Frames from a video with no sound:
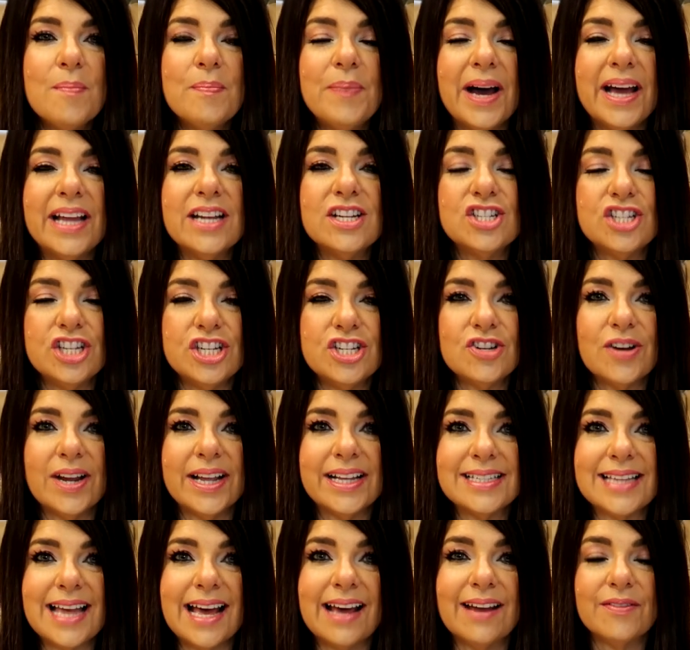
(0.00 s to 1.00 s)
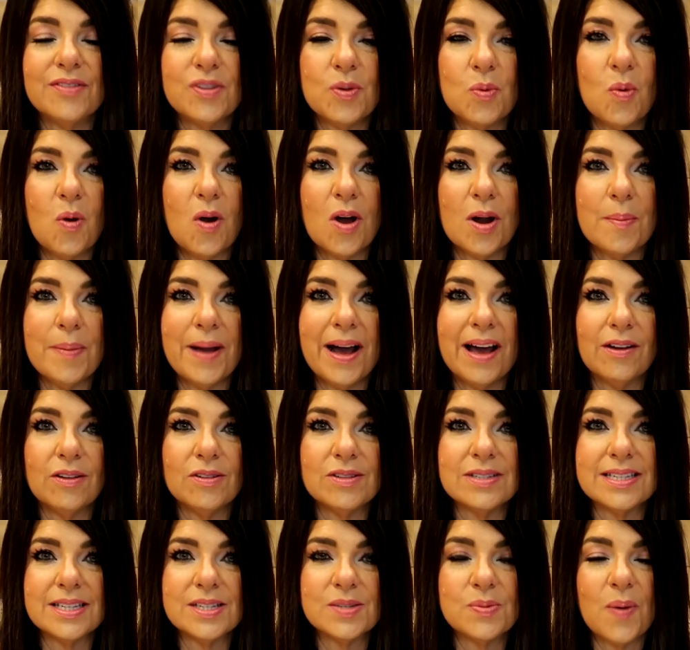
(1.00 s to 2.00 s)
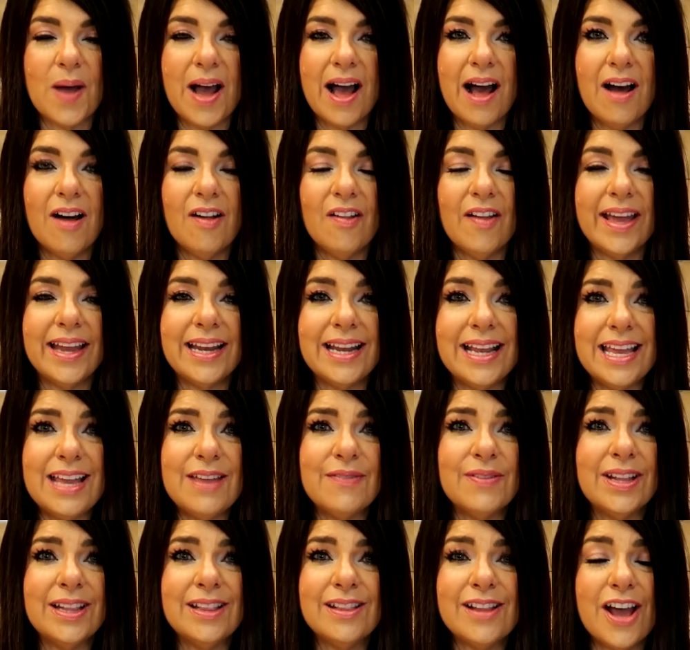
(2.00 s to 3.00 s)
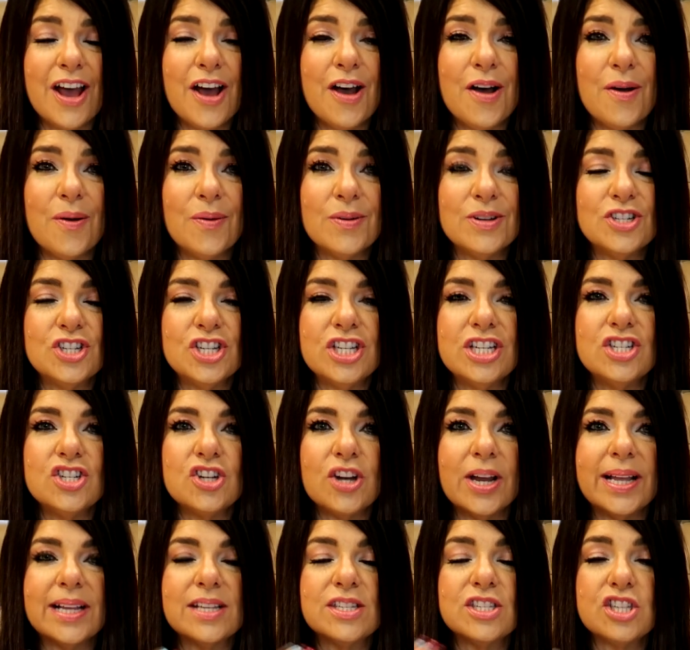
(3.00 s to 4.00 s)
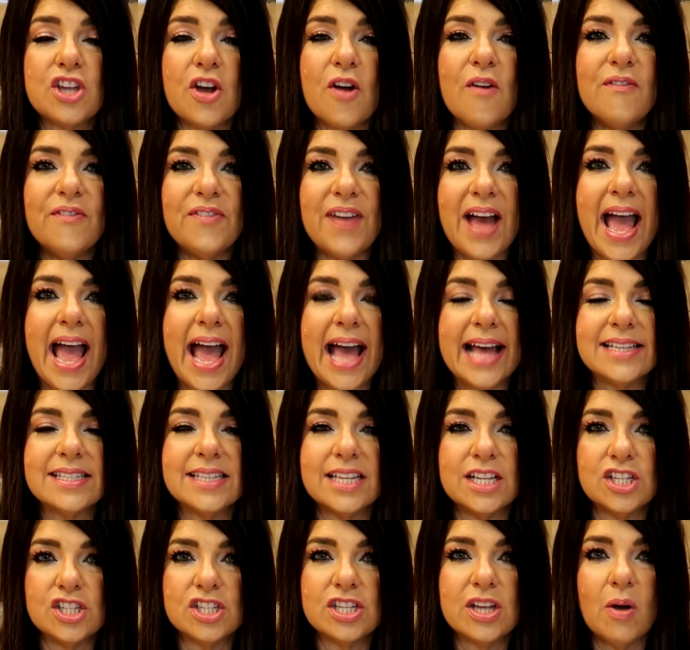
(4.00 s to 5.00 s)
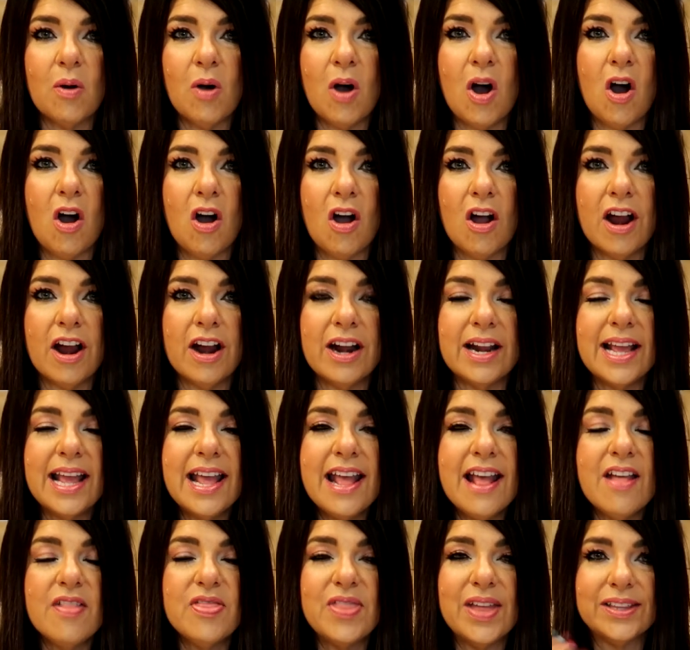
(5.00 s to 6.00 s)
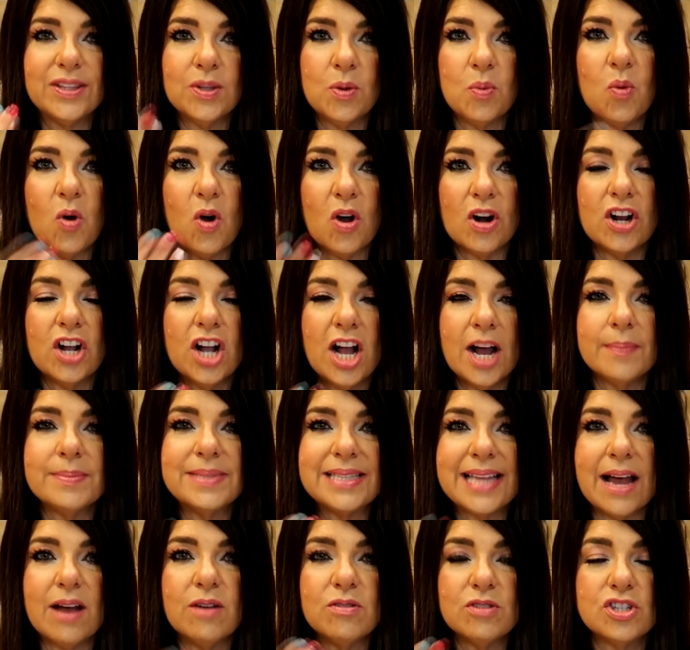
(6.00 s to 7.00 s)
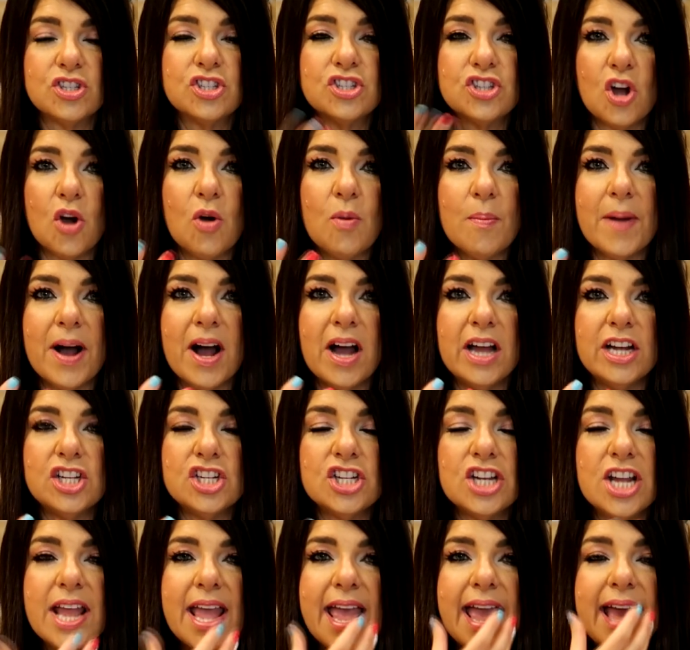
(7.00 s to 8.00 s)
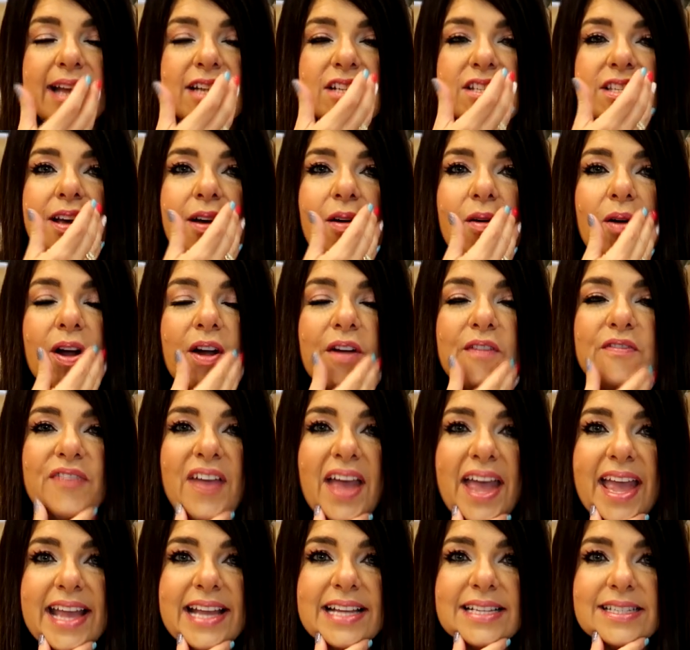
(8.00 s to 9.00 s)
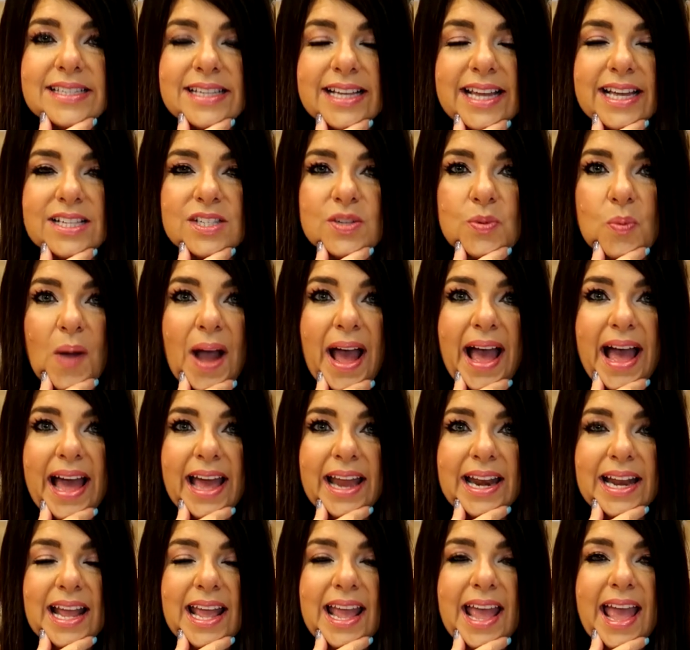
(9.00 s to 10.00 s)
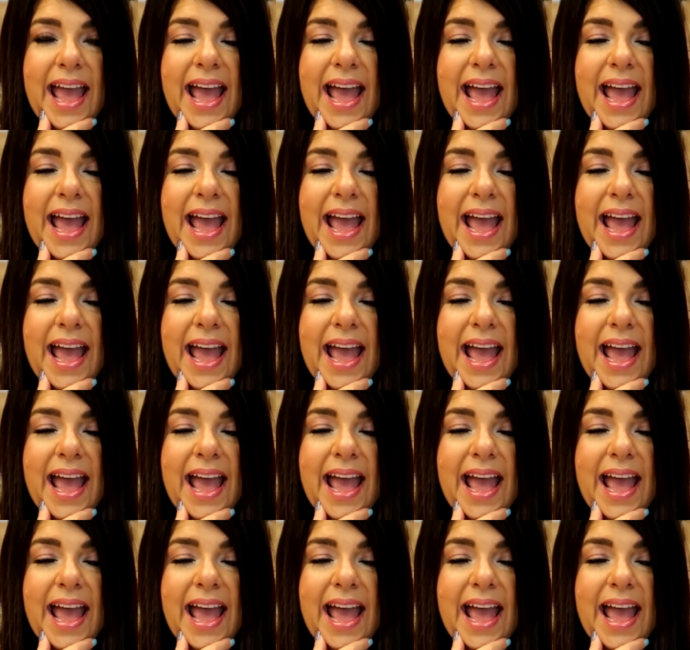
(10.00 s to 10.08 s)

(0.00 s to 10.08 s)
But she drinks out of the water bottles as well. And even though she drinks so fast and so hard that the water comes out so much. And so her face gets wet.